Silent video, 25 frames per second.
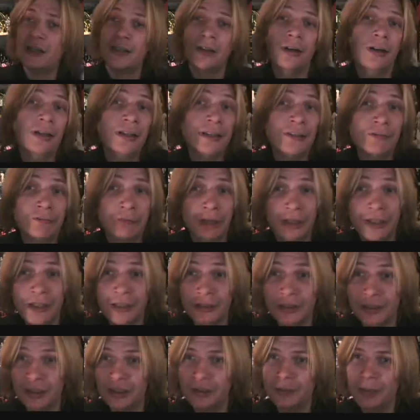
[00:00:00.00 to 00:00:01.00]
I can't even
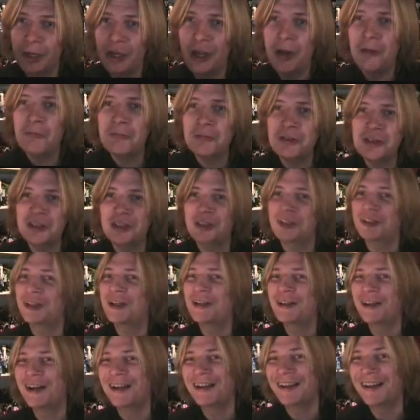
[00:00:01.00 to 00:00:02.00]
recognise my own
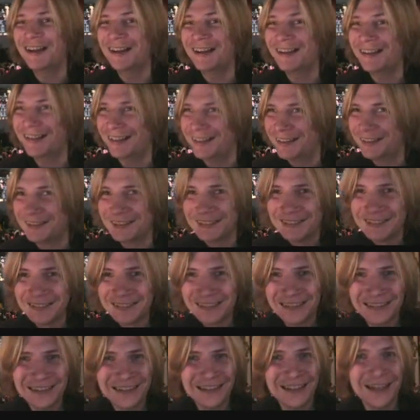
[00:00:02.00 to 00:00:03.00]
work.
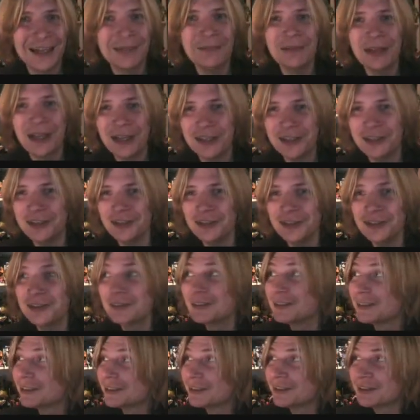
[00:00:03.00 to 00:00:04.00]
Yeah, I'm that good.
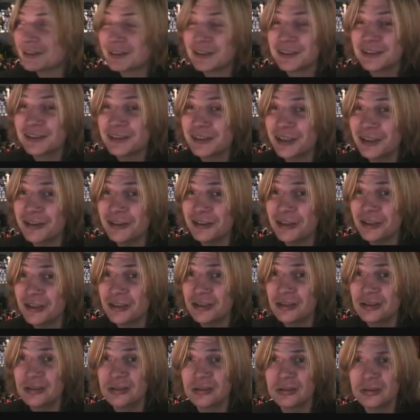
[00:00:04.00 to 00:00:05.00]
No?
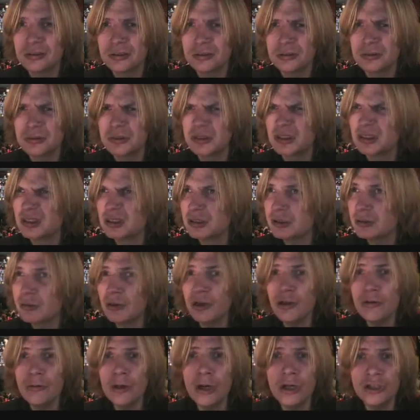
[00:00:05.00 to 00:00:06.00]

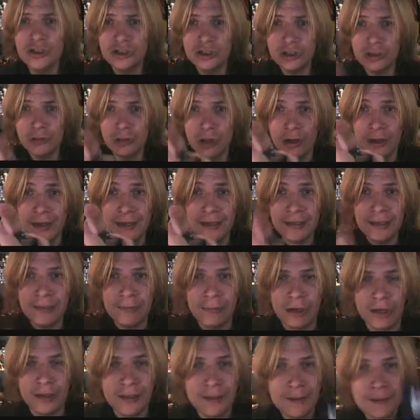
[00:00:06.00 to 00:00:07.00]
Well, who asked you lot
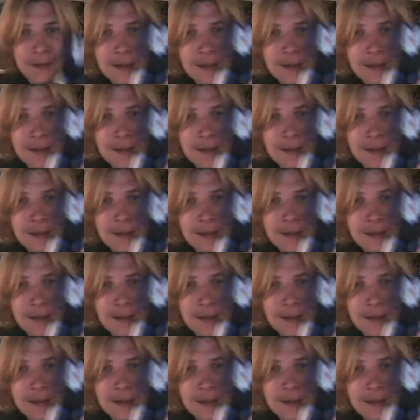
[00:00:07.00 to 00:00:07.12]
anyway?